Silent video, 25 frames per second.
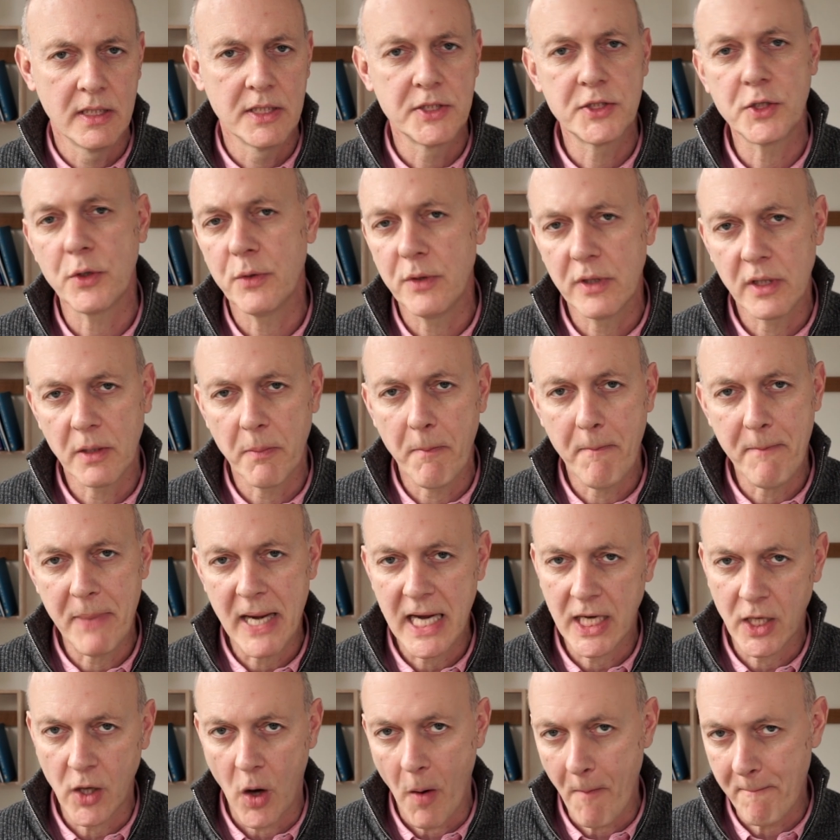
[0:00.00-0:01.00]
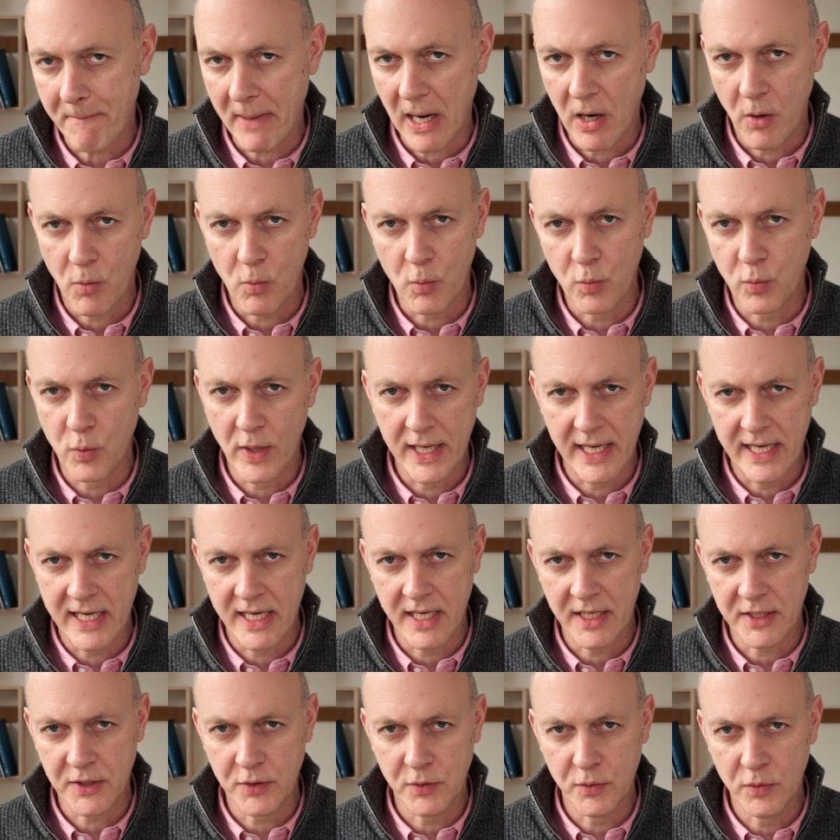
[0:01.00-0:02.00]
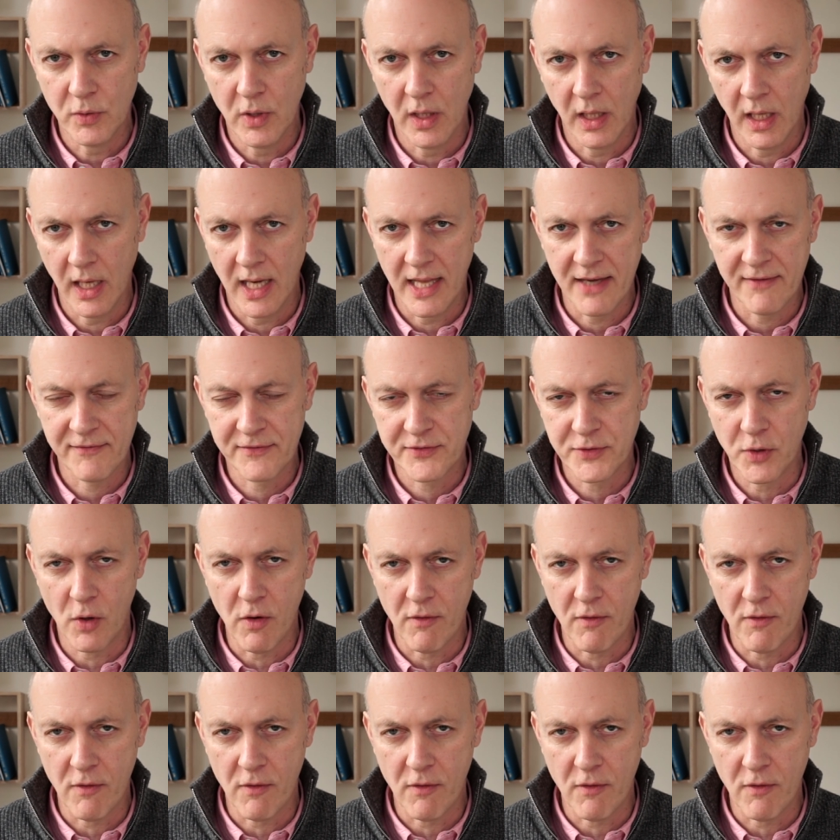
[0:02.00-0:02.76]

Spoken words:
so you can pick up where you left